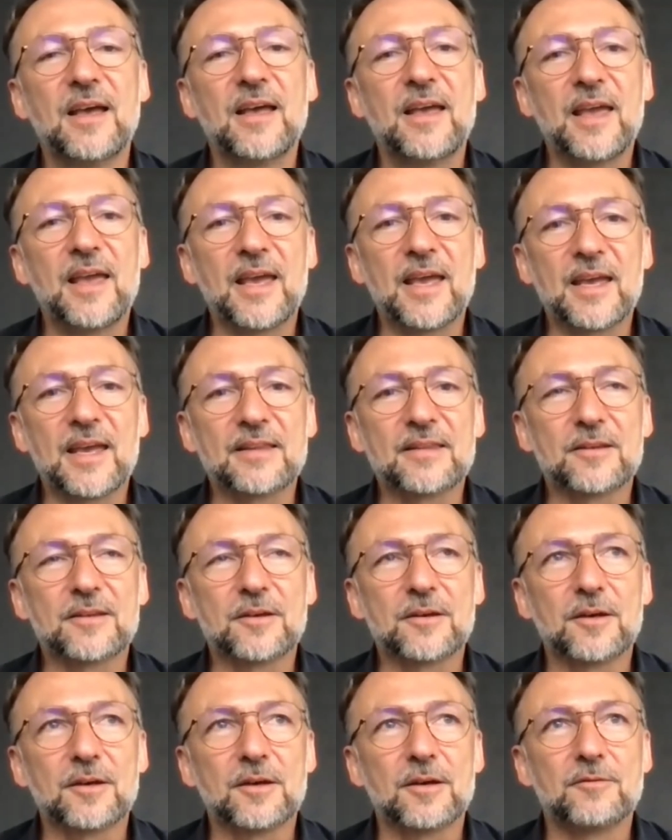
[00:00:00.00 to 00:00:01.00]
And
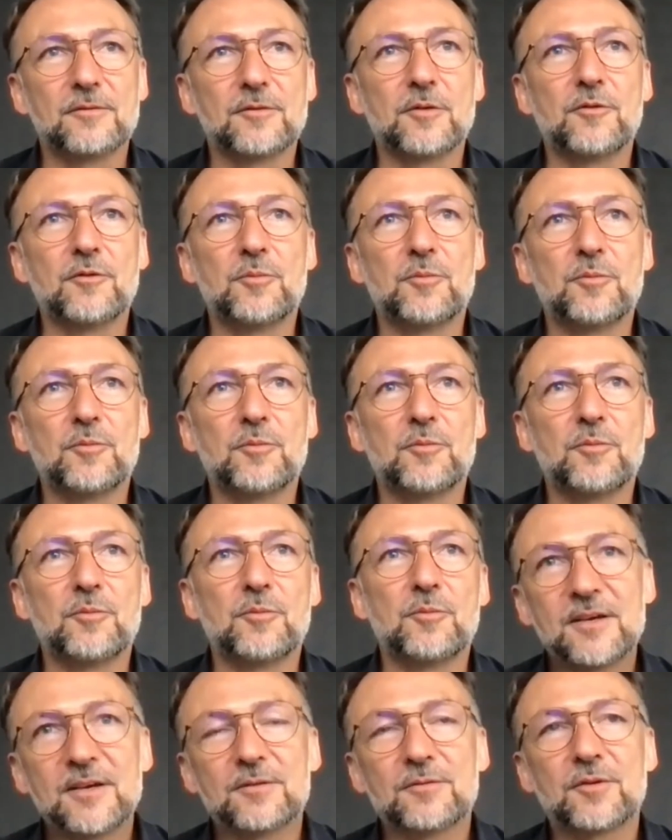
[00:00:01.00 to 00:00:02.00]
the
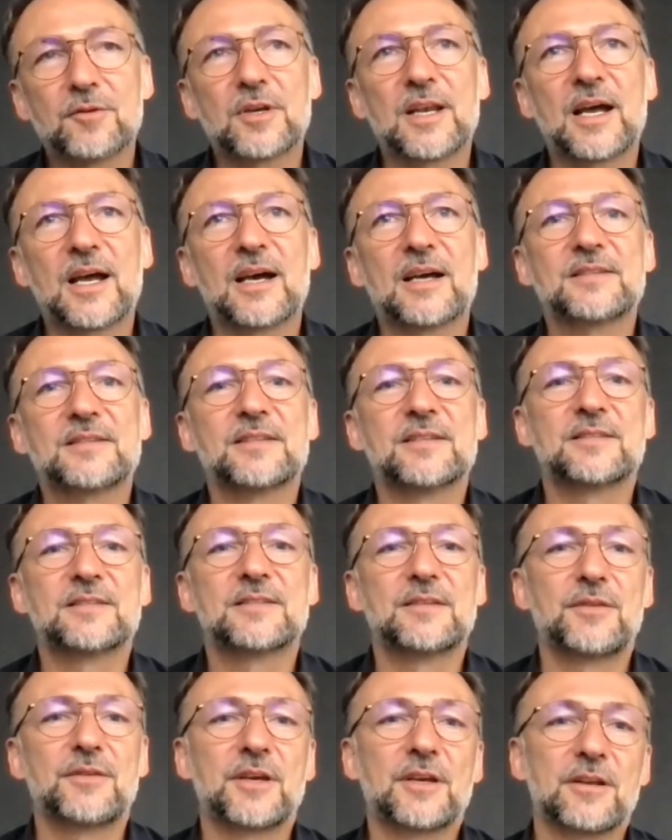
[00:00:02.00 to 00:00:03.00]
printing on the glass is
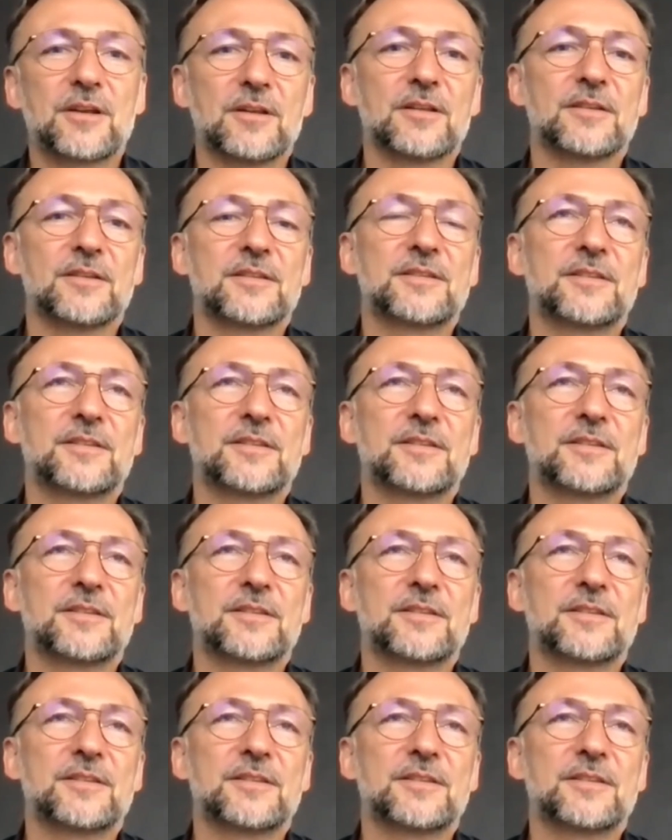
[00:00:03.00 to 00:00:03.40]
difficult.